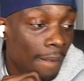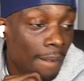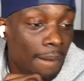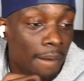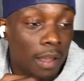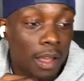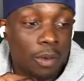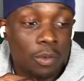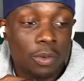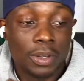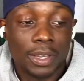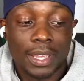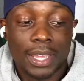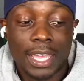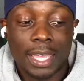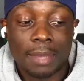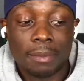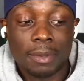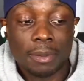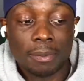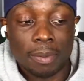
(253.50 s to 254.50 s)
I will get
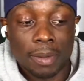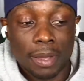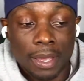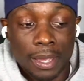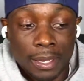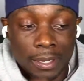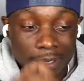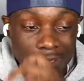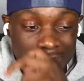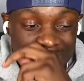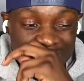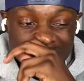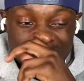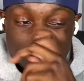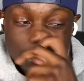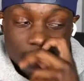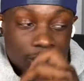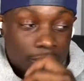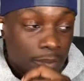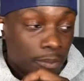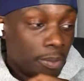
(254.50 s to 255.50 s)
AB back,
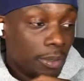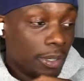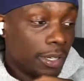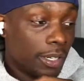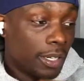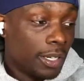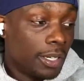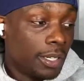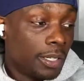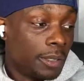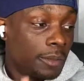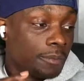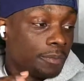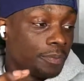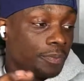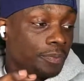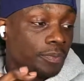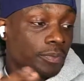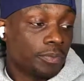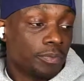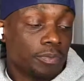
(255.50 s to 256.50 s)
but all
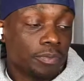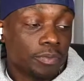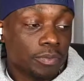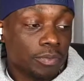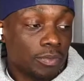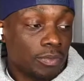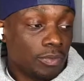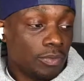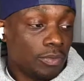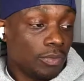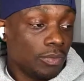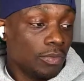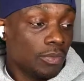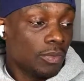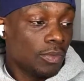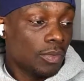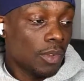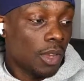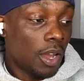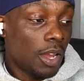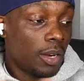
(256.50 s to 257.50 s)

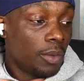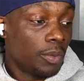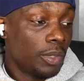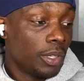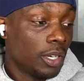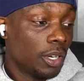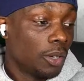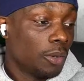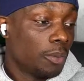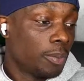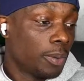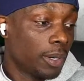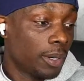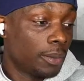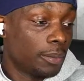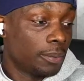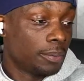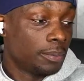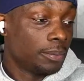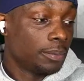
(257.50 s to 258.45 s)
right, there we go. Boom.